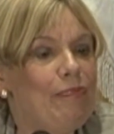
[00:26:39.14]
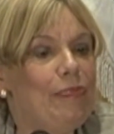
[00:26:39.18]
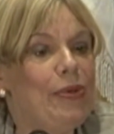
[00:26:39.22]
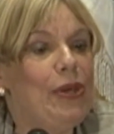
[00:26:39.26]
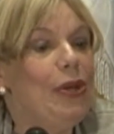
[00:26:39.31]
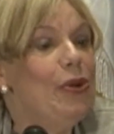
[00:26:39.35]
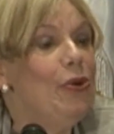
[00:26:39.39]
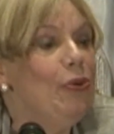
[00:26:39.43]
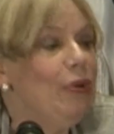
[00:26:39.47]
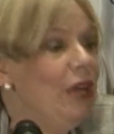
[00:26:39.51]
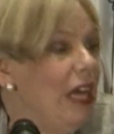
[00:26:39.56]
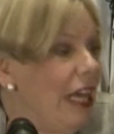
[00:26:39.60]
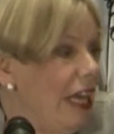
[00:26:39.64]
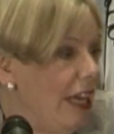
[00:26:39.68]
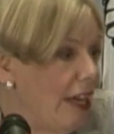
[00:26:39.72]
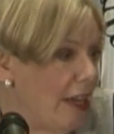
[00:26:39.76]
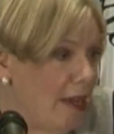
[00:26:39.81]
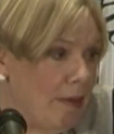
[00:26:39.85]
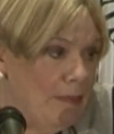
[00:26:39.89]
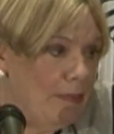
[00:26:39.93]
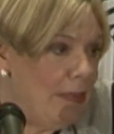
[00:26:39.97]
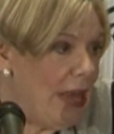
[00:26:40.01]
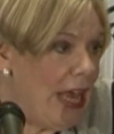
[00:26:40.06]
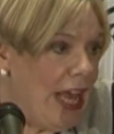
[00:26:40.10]
puny
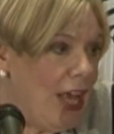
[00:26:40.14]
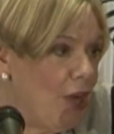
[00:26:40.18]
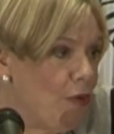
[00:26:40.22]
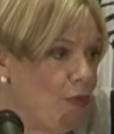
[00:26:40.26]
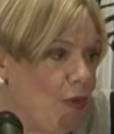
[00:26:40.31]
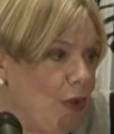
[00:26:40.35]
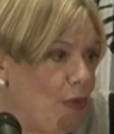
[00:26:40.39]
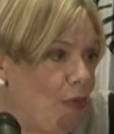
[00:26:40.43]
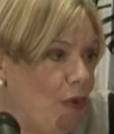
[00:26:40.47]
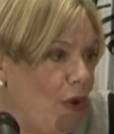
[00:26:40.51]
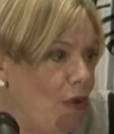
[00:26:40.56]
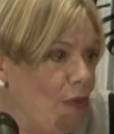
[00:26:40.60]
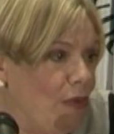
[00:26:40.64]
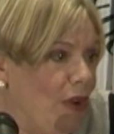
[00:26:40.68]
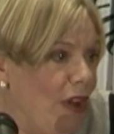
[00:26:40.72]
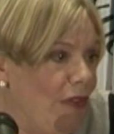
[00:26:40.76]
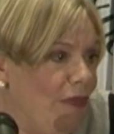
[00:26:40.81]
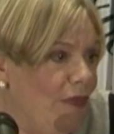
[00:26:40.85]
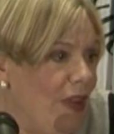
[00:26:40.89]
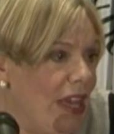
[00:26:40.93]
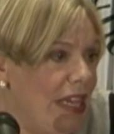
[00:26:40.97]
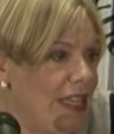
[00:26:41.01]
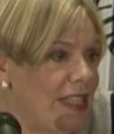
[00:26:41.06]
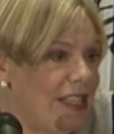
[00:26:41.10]
compared with what
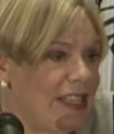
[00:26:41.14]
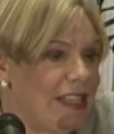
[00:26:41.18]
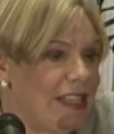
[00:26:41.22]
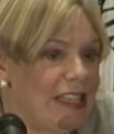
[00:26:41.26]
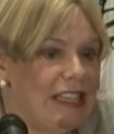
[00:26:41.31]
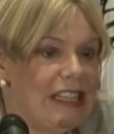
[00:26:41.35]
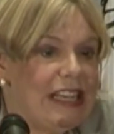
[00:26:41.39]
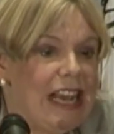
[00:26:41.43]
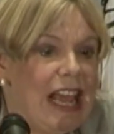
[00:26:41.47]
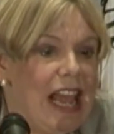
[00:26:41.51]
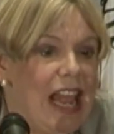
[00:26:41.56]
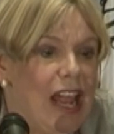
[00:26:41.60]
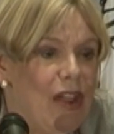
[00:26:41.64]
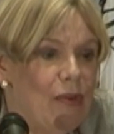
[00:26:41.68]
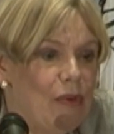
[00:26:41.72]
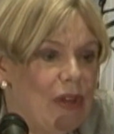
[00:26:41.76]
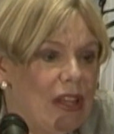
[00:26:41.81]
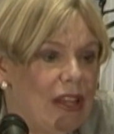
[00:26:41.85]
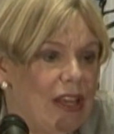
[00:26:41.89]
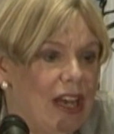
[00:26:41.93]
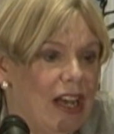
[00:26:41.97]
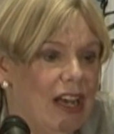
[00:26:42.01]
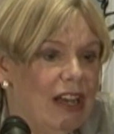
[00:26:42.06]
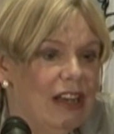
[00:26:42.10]
we're faced today
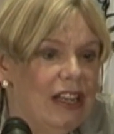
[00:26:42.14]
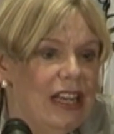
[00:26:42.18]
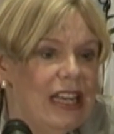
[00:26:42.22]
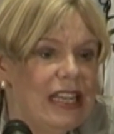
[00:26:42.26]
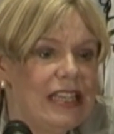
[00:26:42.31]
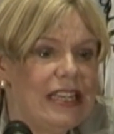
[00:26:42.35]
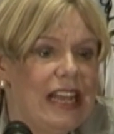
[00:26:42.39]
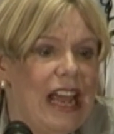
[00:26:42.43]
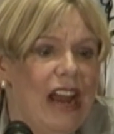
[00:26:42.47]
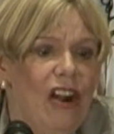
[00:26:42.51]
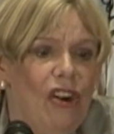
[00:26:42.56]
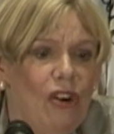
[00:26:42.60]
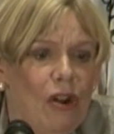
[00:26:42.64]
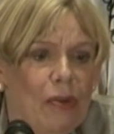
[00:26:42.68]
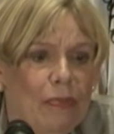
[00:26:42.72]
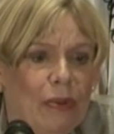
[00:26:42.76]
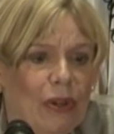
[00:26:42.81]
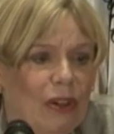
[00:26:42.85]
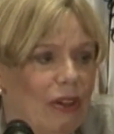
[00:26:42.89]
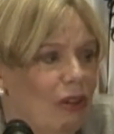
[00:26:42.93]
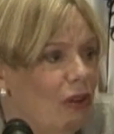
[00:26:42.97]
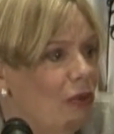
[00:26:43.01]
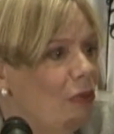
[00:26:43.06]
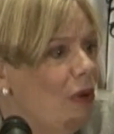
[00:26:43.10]
with our
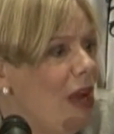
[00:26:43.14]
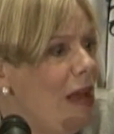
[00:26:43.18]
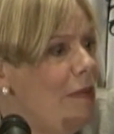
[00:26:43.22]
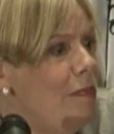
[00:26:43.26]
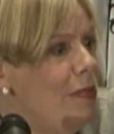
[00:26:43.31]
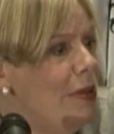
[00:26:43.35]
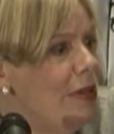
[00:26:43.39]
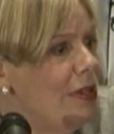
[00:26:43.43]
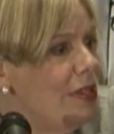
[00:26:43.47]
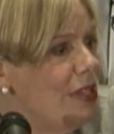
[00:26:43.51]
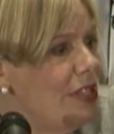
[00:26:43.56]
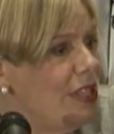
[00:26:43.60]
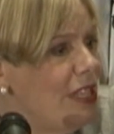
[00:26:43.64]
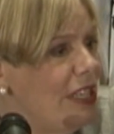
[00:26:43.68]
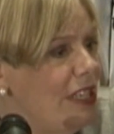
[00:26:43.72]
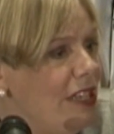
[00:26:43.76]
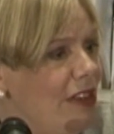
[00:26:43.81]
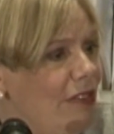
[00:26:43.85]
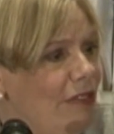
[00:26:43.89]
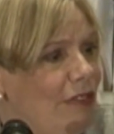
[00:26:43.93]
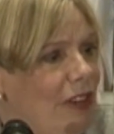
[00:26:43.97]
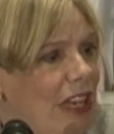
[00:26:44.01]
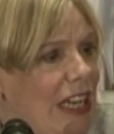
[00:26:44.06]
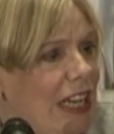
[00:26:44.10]
terrible weapons that
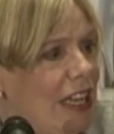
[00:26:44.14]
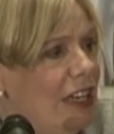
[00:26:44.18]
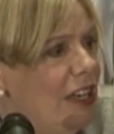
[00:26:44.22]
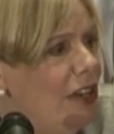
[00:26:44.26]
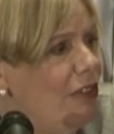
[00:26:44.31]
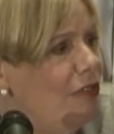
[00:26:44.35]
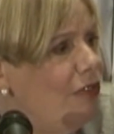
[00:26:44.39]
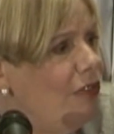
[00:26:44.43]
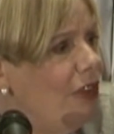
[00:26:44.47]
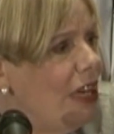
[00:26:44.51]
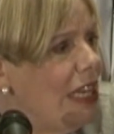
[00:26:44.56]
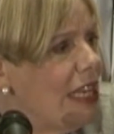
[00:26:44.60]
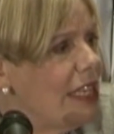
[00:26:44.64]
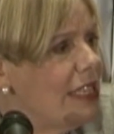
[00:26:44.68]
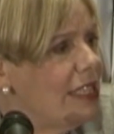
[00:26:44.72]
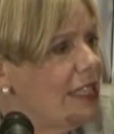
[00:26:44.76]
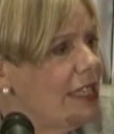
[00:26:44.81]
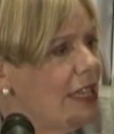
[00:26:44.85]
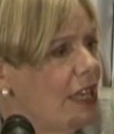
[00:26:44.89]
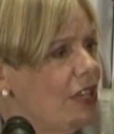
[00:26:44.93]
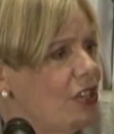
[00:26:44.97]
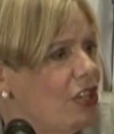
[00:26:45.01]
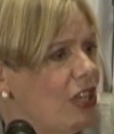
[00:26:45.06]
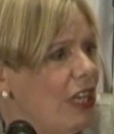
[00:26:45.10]
in, can inflict
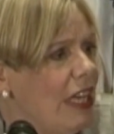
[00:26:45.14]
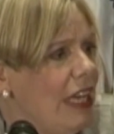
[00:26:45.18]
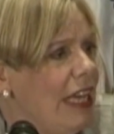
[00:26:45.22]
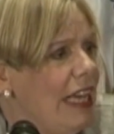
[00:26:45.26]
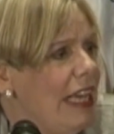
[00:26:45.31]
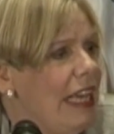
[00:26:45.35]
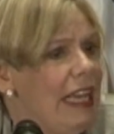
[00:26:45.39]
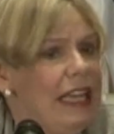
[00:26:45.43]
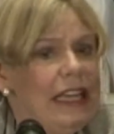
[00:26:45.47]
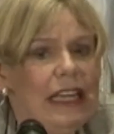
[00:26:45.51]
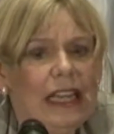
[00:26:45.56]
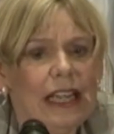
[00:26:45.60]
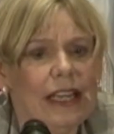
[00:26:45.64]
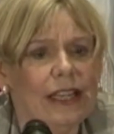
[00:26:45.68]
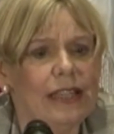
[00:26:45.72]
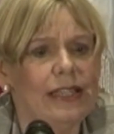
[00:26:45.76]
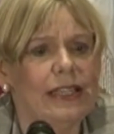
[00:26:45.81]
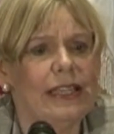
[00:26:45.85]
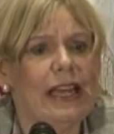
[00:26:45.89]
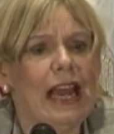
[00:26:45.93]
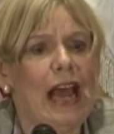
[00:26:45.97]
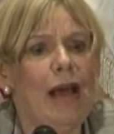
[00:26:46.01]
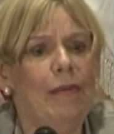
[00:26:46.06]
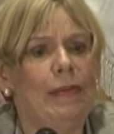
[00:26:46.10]
such
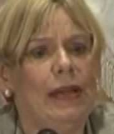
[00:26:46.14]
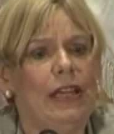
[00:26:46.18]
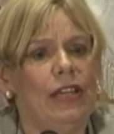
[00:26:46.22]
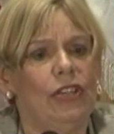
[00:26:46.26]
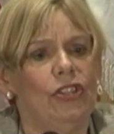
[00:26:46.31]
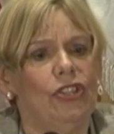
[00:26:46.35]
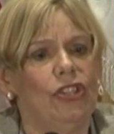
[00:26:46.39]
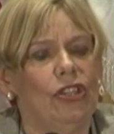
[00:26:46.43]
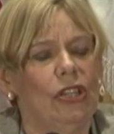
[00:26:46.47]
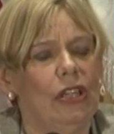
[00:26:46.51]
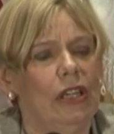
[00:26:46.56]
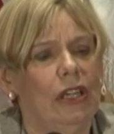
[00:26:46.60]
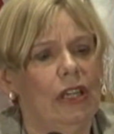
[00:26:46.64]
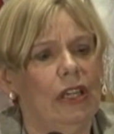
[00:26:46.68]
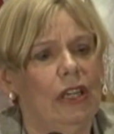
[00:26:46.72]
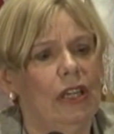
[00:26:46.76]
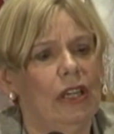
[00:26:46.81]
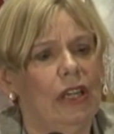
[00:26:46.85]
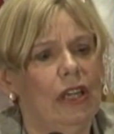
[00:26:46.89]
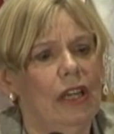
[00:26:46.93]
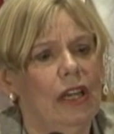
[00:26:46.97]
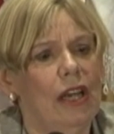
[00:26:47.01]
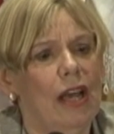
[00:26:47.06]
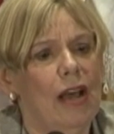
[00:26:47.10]
hideous damage.
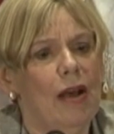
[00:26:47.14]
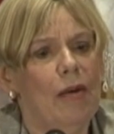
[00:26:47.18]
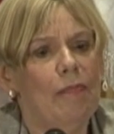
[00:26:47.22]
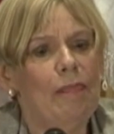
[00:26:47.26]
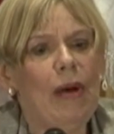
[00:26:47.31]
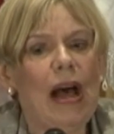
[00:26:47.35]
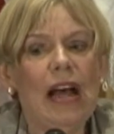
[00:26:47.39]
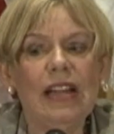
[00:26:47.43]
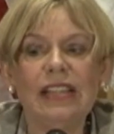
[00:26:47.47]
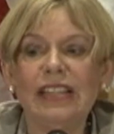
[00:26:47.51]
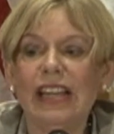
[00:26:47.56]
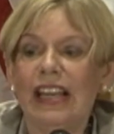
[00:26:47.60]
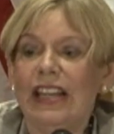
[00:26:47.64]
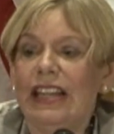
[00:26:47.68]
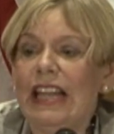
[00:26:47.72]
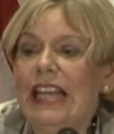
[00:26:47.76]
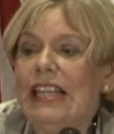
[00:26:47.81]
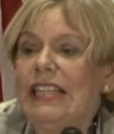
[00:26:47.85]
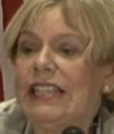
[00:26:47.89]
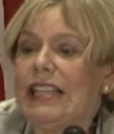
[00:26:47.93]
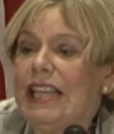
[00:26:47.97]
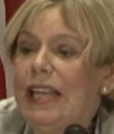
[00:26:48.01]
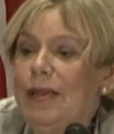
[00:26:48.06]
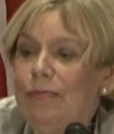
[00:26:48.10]
But
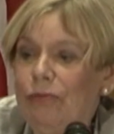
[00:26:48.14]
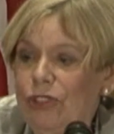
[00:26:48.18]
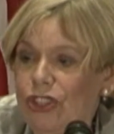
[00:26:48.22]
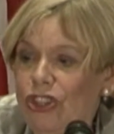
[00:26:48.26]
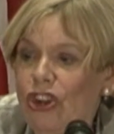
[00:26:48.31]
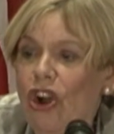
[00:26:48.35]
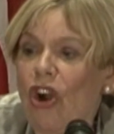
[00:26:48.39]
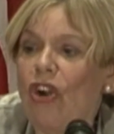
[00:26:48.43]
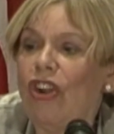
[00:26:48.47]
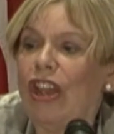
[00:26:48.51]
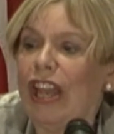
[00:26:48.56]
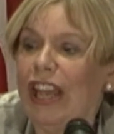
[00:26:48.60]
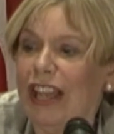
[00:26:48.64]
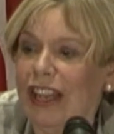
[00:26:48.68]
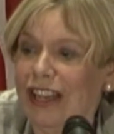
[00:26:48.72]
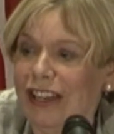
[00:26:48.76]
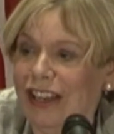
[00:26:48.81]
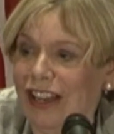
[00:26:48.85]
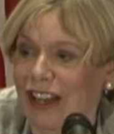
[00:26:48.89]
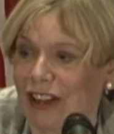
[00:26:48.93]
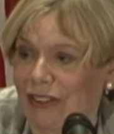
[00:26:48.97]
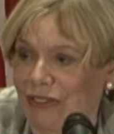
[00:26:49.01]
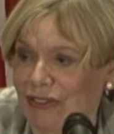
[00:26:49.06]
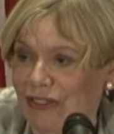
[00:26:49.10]
they seemed shocking
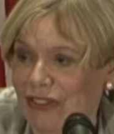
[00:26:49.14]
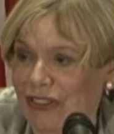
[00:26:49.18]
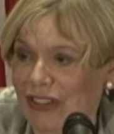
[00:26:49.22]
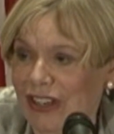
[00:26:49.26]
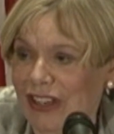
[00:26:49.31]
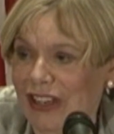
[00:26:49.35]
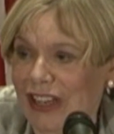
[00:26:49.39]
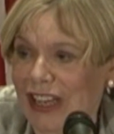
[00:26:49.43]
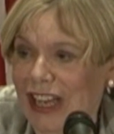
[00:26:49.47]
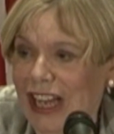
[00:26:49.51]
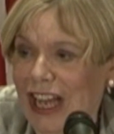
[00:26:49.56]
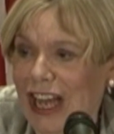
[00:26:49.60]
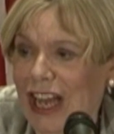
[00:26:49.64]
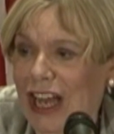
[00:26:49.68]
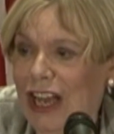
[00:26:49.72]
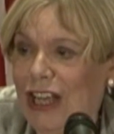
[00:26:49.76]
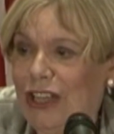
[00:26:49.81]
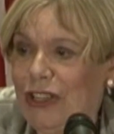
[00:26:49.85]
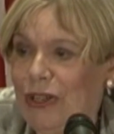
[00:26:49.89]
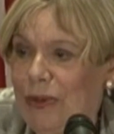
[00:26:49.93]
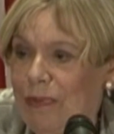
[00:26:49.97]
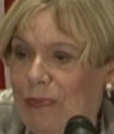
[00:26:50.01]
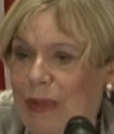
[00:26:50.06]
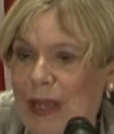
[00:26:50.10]
enough
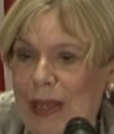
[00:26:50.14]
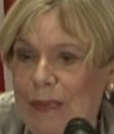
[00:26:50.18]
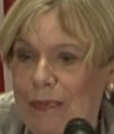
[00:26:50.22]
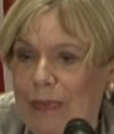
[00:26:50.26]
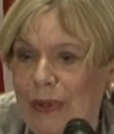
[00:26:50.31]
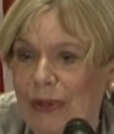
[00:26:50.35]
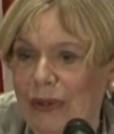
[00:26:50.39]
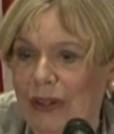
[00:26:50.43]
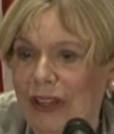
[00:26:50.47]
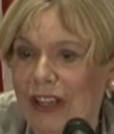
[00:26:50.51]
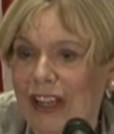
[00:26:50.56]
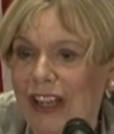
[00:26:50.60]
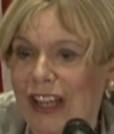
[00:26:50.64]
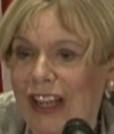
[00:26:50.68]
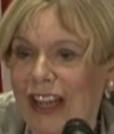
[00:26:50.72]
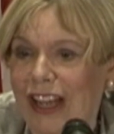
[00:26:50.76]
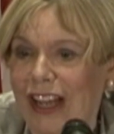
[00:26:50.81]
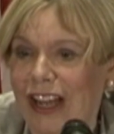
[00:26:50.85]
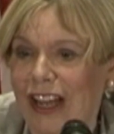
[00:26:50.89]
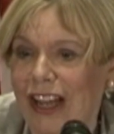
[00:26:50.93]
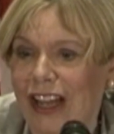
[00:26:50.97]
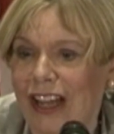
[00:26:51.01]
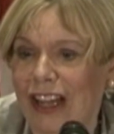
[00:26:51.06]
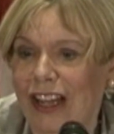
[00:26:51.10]
uh, to people
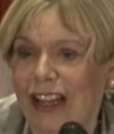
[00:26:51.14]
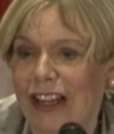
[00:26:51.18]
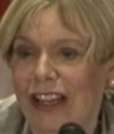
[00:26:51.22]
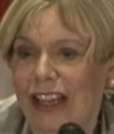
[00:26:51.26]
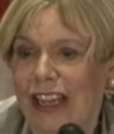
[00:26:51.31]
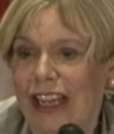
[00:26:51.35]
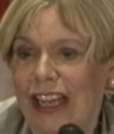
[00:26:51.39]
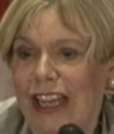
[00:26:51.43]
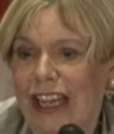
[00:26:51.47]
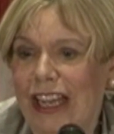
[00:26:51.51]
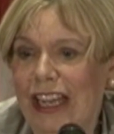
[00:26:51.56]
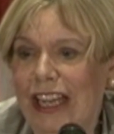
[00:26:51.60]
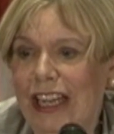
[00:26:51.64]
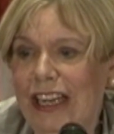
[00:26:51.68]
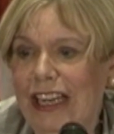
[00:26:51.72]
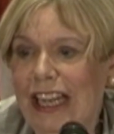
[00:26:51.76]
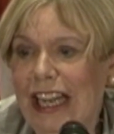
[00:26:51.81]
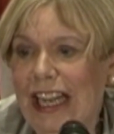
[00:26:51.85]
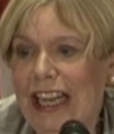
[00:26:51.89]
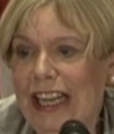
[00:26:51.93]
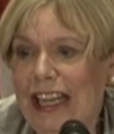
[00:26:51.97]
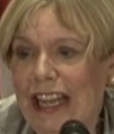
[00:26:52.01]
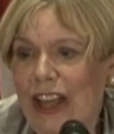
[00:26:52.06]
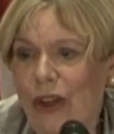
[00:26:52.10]
uh, in,
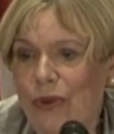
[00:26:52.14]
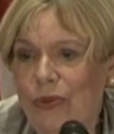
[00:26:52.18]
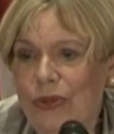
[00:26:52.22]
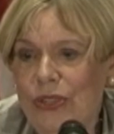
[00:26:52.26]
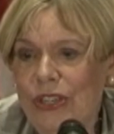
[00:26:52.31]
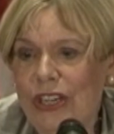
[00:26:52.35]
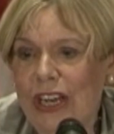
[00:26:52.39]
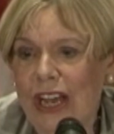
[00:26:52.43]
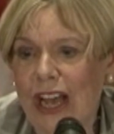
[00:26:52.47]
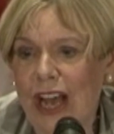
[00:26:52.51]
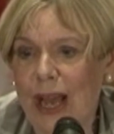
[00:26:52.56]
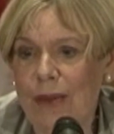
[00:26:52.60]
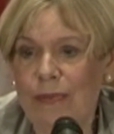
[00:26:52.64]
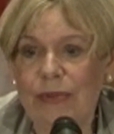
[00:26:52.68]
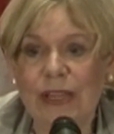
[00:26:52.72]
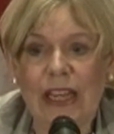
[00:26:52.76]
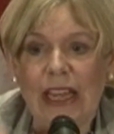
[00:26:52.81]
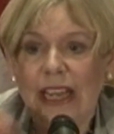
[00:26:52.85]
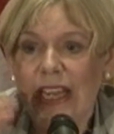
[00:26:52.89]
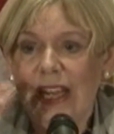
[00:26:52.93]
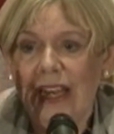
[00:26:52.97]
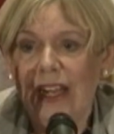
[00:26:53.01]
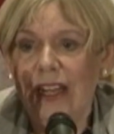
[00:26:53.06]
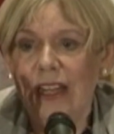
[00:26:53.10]
in those times.
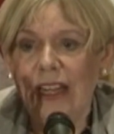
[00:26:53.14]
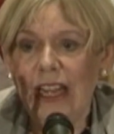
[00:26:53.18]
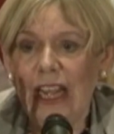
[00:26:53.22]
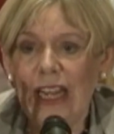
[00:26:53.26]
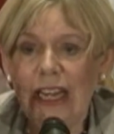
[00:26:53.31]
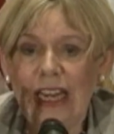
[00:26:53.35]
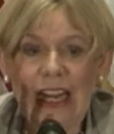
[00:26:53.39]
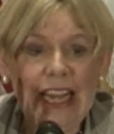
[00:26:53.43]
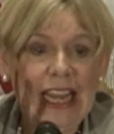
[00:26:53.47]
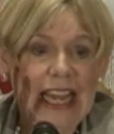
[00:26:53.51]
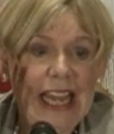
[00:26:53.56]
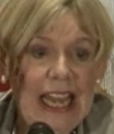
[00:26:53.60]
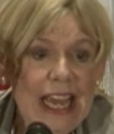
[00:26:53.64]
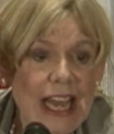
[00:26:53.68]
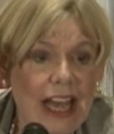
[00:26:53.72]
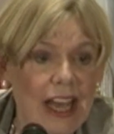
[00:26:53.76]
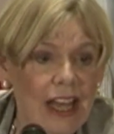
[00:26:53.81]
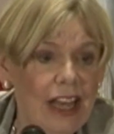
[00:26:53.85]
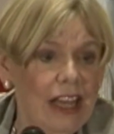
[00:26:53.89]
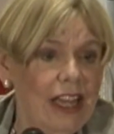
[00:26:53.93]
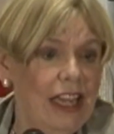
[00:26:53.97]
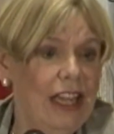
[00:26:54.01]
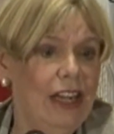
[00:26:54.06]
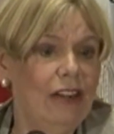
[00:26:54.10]
In, in,
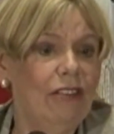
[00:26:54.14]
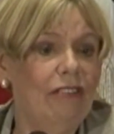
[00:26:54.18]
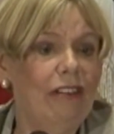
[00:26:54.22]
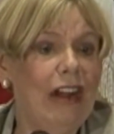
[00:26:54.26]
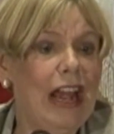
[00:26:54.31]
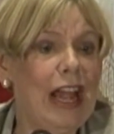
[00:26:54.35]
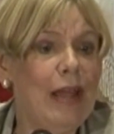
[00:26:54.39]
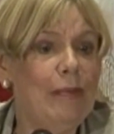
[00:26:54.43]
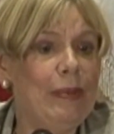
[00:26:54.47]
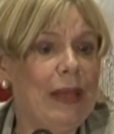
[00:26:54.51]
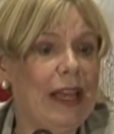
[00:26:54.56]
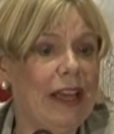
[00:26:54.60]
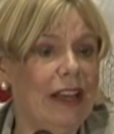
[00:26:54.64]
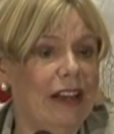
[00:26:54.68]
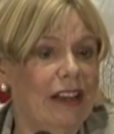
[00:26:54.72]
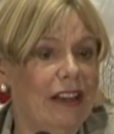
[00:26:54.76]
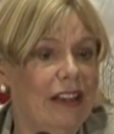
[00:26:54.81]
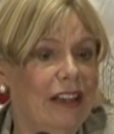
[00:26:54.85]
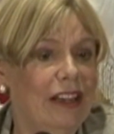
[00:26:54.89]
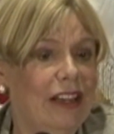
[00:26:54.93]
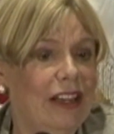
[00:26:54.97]
here in Arabia,